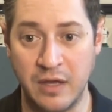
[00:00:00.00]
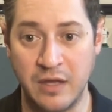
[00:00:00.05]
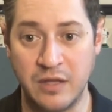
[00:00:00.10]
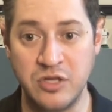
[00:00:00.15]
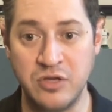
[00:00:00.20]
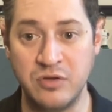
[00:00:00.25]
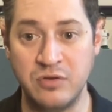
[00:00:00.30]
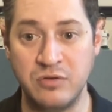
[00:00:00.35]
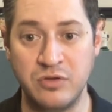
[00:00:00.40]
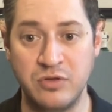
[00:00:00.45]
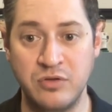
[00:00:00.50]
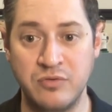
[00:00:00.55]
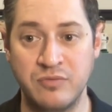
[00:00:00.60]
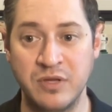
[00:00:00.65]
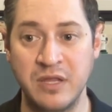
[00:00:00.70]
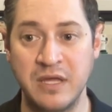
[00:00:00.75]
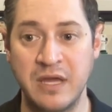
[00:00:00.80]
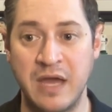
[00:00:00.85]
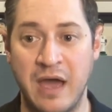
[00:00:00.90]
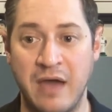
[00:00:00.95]
You
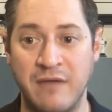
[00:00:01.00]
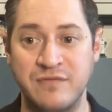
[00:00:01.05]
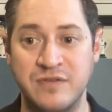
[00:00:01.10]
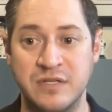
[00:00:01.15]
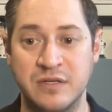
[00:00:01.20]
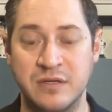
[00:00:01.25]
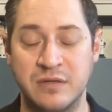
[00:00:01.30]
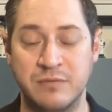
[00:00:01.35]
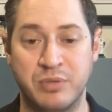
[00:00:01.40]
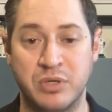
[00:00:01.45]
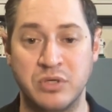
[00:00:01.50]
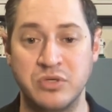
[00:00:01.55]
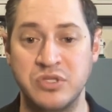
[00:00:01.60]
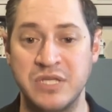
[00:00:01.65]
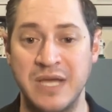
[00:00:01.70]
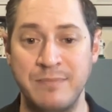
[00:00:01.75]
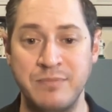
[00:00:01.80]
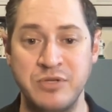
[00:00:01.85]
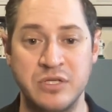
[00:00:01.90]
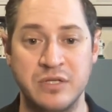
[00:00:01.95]
really have to,
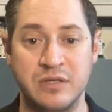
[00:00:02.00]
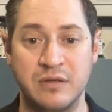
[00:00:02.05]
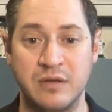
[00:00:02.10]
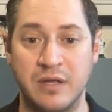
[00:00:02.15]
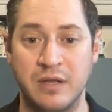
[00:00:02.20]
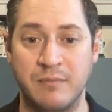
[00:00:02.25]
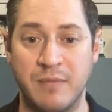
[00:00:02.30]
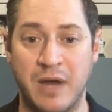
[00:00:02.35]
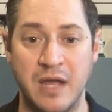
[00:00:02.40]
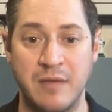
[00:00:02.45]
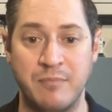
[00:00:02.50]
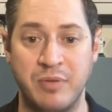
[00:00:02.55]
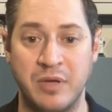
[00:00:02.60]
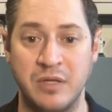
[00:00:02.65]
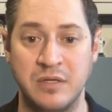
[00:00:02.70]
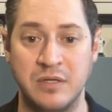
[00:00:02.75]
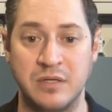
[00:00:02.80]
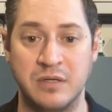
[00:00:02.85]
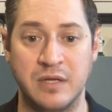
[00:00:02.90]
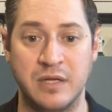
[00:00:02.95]
perception, in my
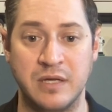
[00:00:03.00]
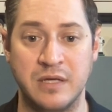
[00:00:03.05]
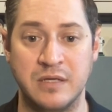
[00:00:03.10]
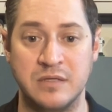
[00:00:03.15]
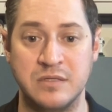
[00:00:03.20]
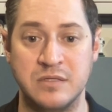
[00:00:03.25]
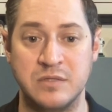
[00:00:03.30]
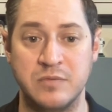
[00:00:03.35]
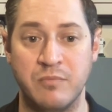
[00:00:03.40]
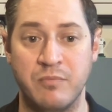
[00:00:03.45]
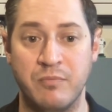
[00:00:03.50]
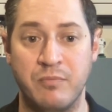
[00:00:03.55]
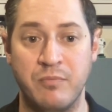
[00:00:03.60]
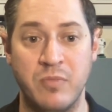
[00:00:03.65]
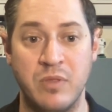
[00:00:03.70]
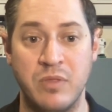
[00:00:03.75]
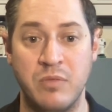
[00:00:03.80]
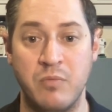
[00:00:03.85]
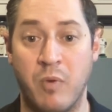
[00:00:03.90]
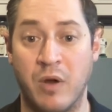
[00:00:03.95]
opinion, is
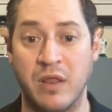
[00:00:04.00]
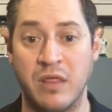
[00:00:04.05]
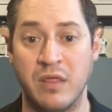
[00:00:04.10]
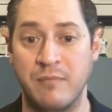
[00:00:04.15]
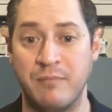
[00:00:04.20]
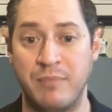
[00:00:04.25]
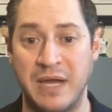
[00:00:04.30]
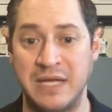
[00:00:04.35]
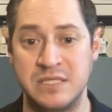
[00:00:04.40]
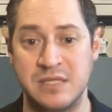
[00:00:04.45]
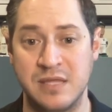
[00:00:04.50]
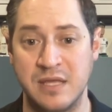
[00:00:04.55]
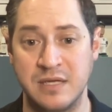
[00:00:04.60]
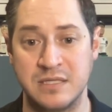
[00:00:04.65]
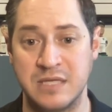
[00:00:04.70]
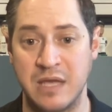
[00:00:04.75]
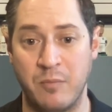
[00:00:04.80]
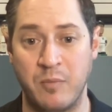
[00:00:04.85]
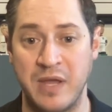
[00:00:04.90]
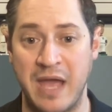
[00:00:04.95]
one of the best things
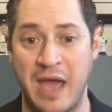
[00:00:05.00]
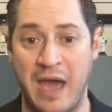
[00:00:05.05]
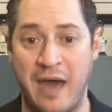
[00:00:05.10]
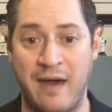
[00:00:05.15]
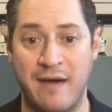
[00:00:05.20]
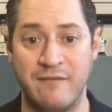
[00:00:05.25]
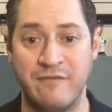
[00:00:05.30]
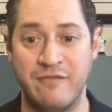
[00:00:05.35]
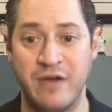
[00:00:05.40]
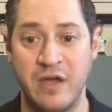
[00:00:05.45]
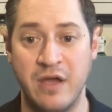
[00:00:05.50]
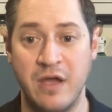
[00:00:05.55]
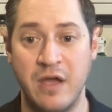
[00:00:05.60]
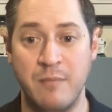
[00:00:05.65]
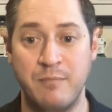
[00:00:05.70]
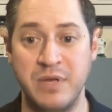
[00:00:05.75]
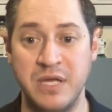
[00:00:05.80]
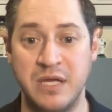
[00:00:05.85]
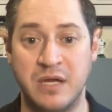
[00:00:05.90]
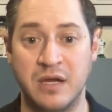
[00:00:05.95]
that we have,
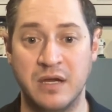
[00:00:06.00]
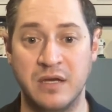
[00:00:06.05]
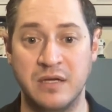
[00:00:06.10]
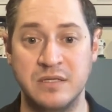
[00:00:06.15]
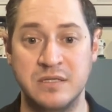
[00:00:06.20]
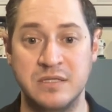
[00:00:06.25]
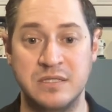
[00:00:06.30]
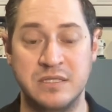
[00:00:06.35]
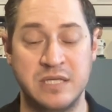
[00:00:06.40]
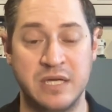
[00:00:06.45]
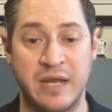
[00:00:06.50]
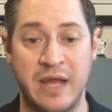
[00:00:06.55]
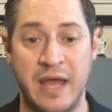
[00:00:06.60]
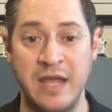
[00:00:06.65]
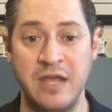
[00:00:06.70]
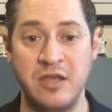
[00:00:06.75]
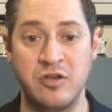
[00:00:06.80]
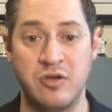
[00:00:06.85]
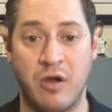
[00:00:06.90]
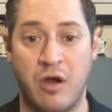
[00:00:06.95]
because today
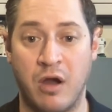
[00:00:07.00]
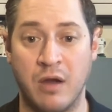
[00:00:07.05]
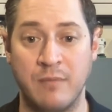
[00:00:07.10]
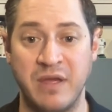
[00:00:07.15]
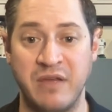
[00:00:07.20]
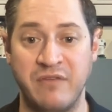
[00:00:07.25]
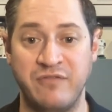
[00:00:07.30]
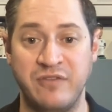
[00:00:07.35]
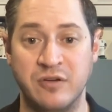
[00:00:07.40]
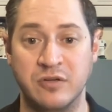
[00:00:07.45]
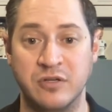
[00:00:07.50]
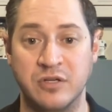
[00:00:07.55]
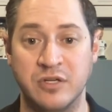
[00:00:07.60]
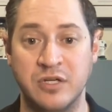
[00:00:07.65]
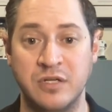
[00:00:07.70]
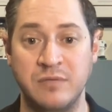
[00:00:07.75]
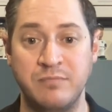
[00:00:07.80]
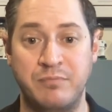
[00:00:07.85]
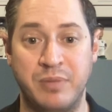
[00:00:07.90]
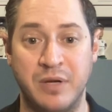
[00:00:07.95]
your arm may feel
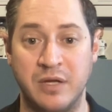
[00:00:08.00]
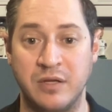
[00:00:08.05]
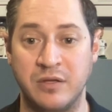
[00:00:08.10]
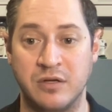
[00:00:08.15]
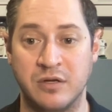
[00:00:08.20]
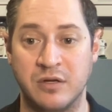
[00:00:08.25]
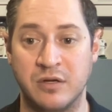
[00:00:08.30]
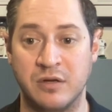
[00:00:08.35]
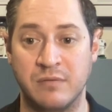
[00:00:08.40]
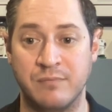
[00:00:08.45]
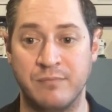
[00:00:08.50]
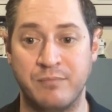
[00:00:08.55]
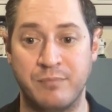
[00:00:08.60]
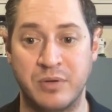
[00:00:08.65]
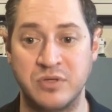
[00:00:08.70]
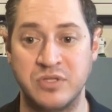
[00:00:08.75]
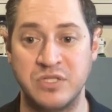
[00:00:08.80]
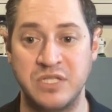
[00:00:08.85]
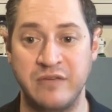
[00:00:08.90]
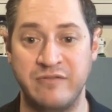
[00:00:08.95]
good, but your
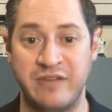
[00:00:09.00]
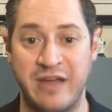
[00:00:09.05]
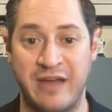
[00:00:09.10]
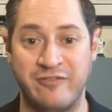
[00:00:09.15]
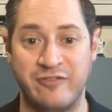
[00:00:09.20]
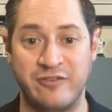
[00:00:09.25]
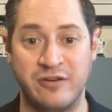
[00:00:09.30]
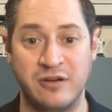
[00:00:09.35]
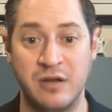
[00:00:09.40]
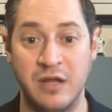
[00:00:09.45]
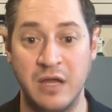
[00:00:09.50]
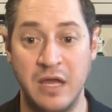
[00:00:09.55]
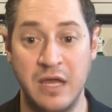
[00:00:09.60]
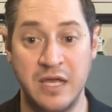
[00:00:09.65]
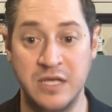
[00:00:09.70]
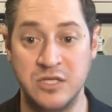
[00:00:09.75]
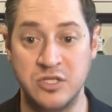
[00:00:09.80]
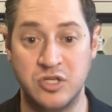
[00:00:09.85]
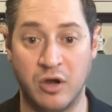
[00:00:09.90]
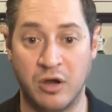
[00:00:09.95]
perceived effort
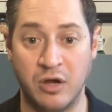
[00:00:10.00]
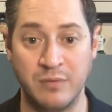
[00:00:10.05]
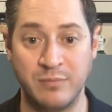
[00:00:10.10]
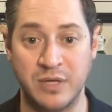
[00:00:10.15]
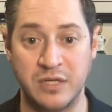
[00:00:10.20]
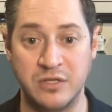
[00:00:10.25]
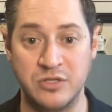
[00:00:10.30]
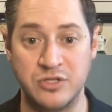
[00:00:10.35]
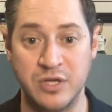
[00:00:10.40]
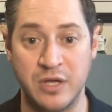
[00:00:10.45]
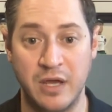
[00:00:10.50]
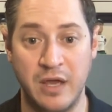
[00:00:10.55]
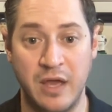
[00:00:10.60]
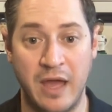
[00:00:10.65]
is garbage.